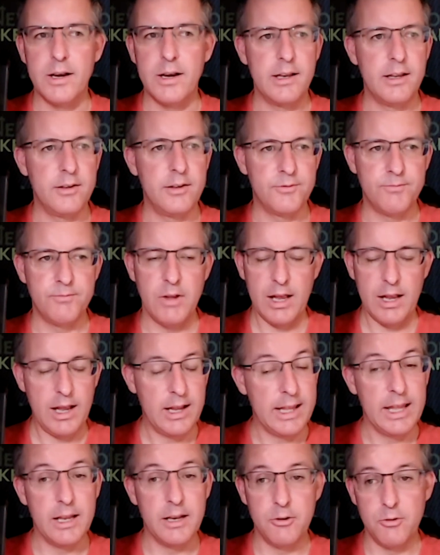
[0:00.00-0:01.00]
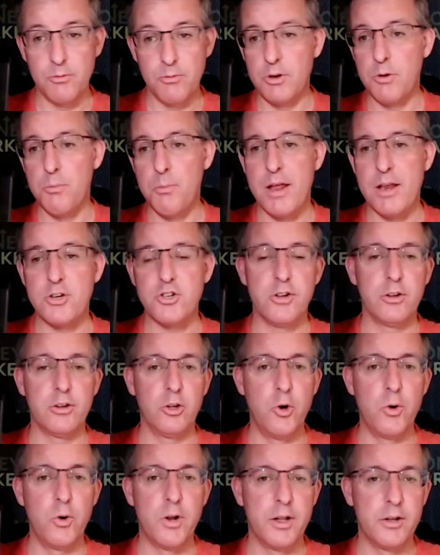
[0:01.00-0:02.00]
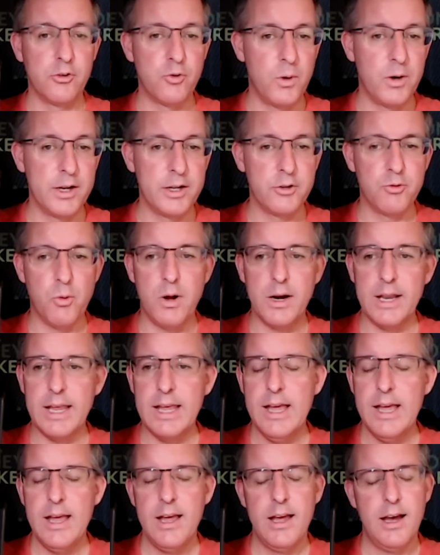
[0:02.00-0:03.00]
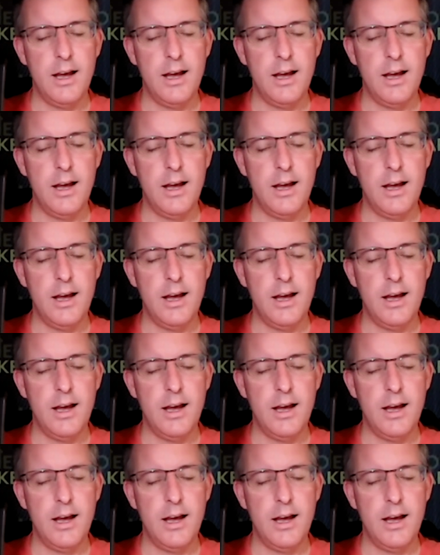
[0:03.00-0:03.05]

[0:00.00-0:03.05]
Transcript: And it is again, you, you mentioned Luna in 2020.